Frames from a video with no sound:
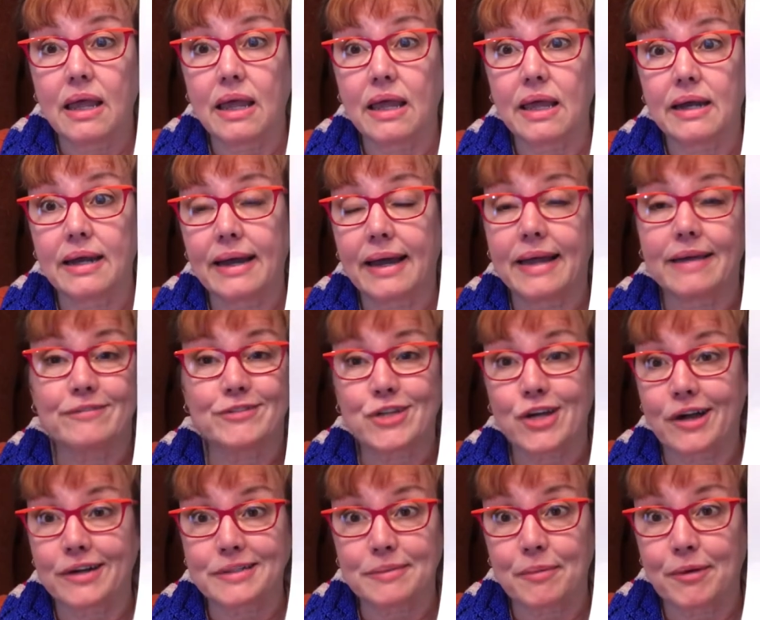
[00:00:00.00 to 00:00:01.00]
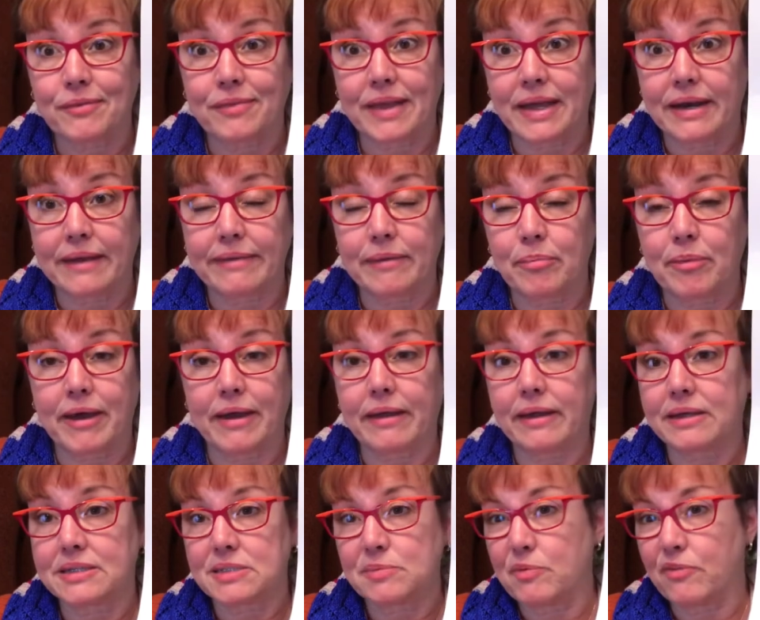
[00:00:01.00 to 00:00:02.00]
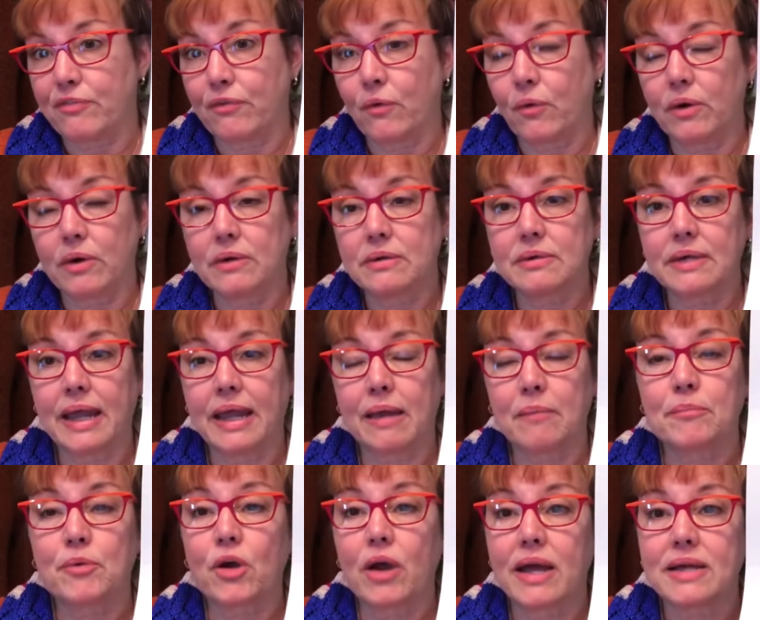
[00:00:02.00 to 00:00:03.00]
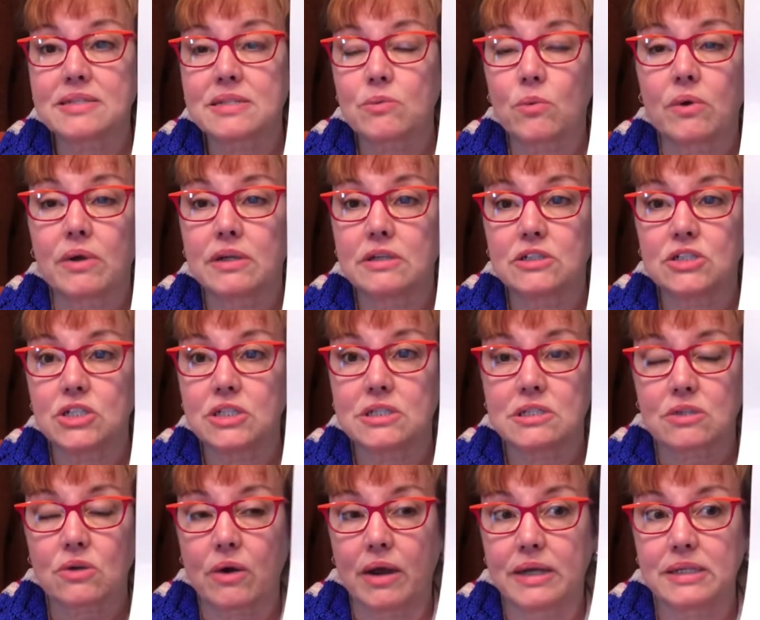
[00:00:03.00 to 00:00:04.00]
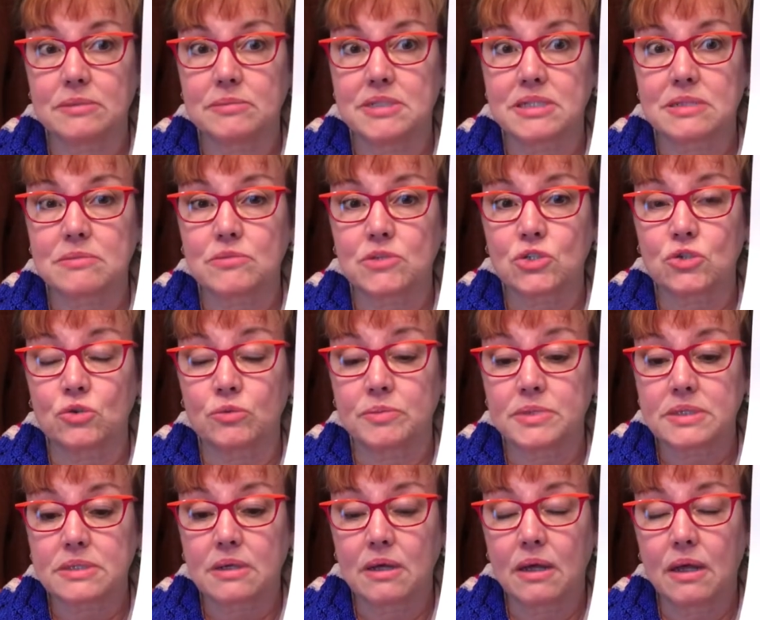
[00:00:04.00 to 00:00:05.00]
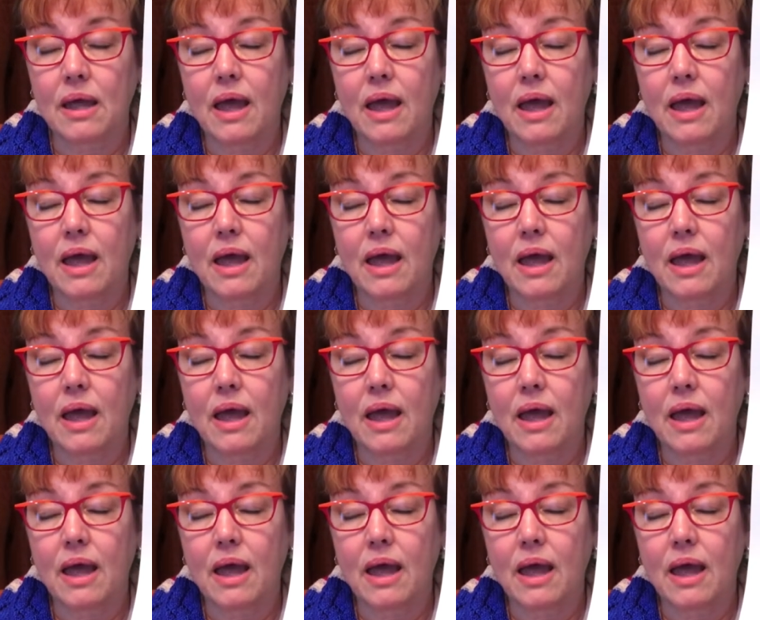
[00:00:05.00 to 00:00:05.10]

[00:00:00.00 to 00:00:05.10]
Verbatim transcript: And I have talked about that on the podcast before. Amber has one and she has cranked me some tubes.